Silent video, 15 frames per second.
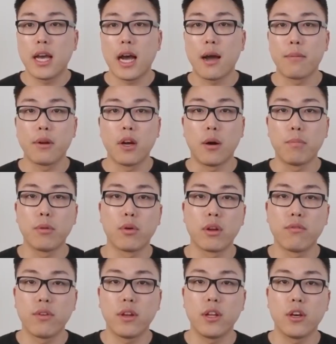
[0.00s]
I've been
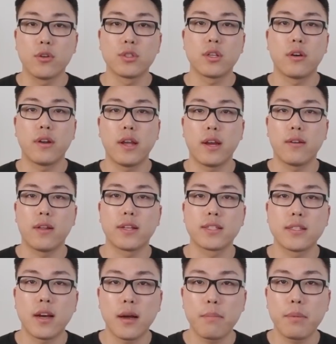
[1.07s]
uploading videos on hair
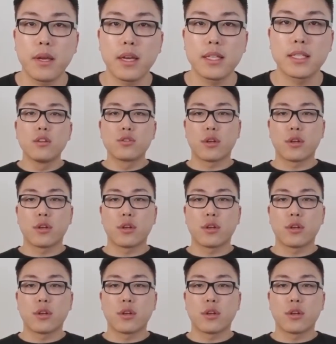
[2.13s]
loss topics.